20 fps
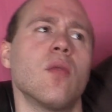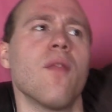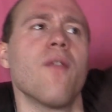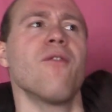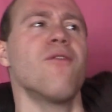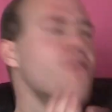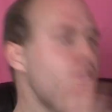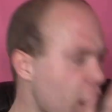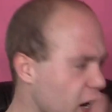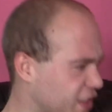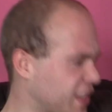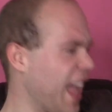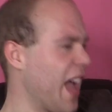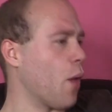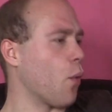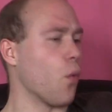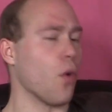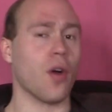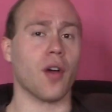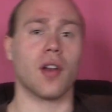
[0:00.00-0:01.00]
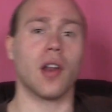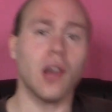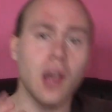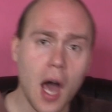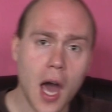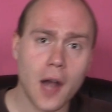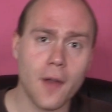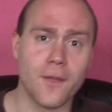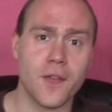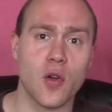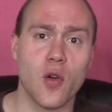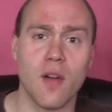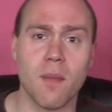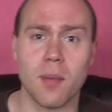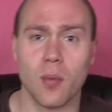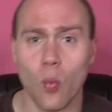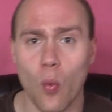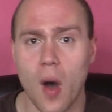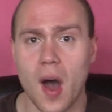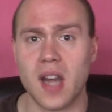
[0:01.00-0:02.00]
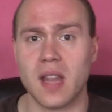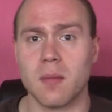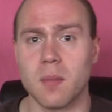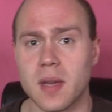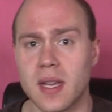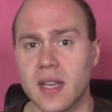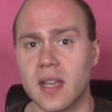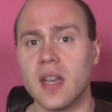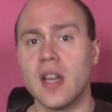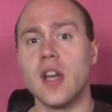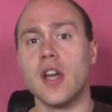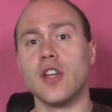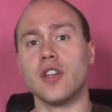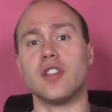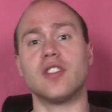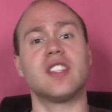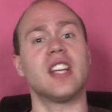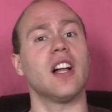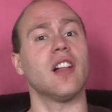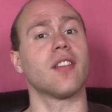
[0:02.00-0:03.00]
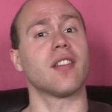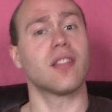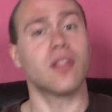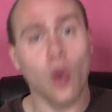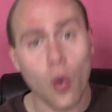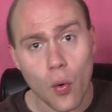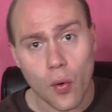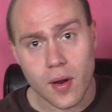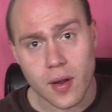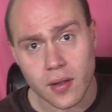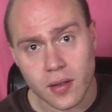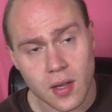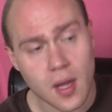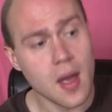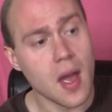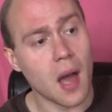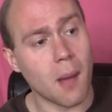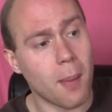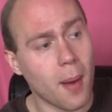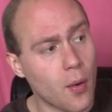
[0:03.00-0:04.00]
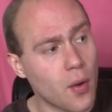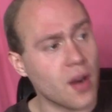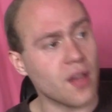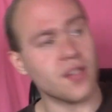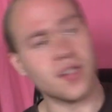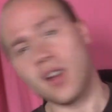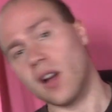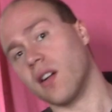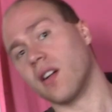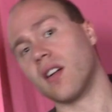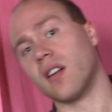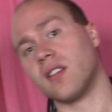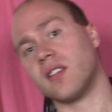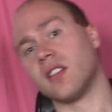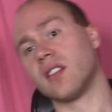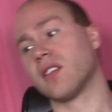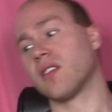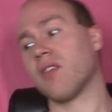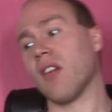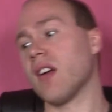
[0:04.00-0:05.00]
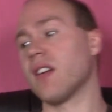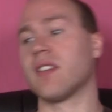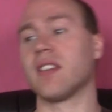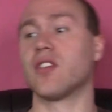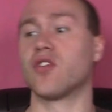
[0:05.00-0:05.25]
Fuck that word. A lot of you have been wanting me to tell stories about when I was younger and did crazy